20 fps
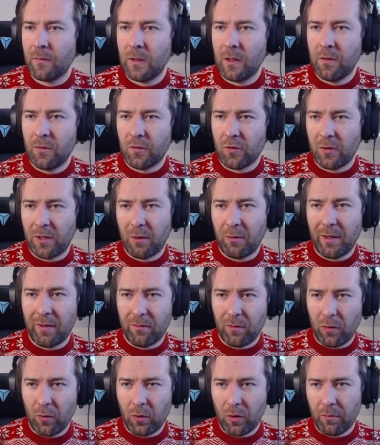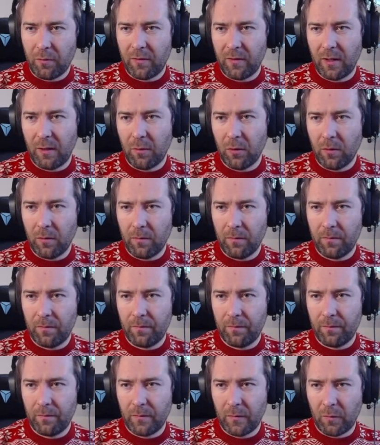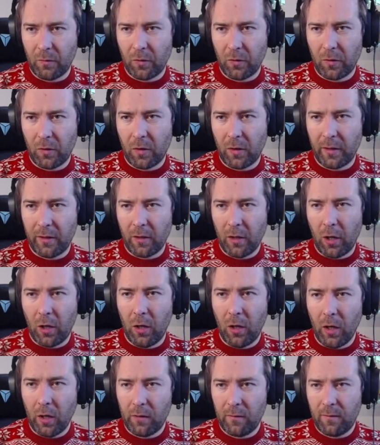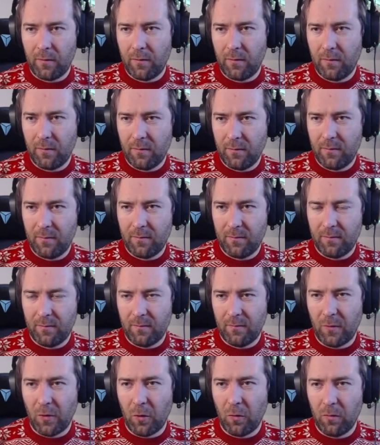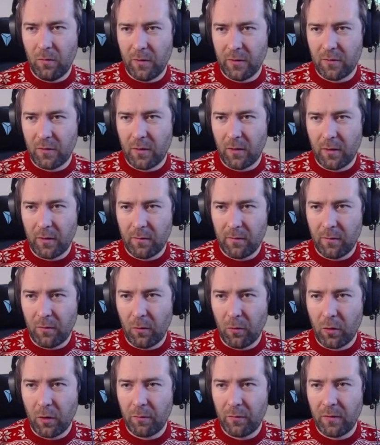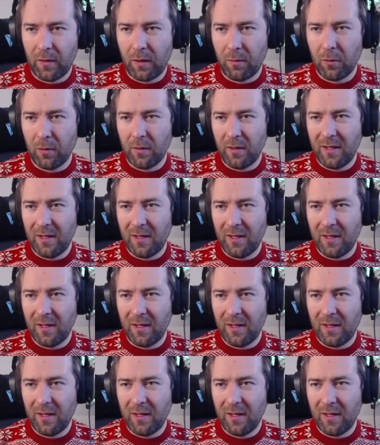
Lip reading: So now we have a lookup table. I'm gonna call it LUT. No, let's call it lookup table.